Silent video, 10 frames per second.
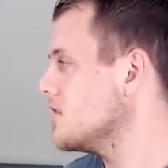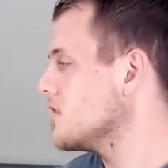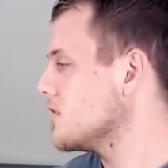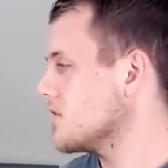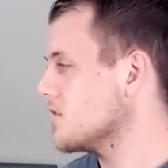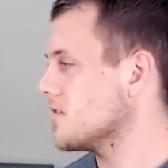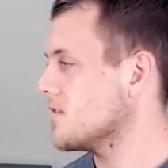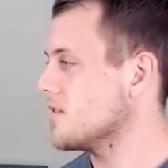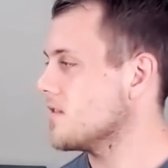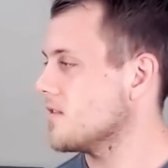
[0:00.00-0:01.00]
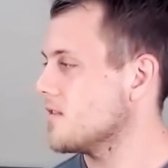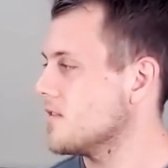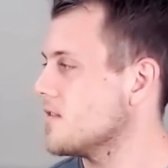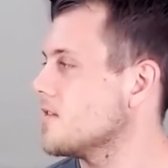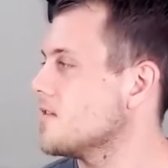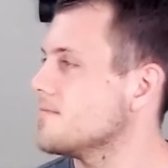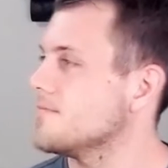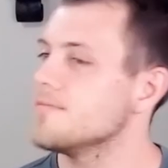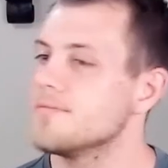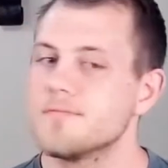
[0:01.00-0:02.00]

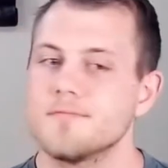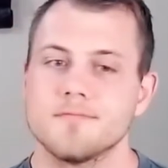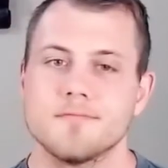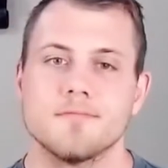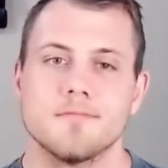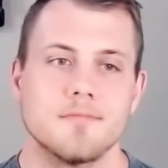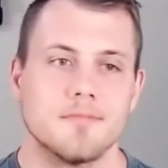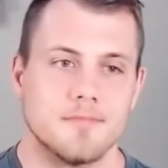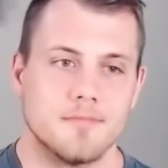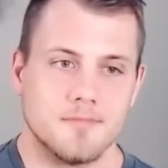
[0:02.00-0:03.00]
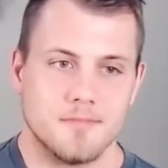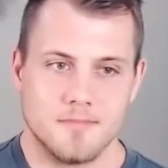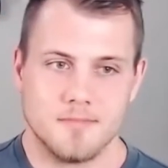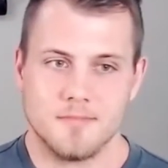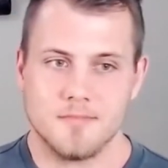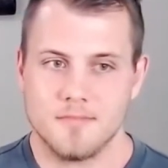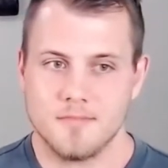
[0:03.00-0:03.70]
No words are spoken by the person on screen.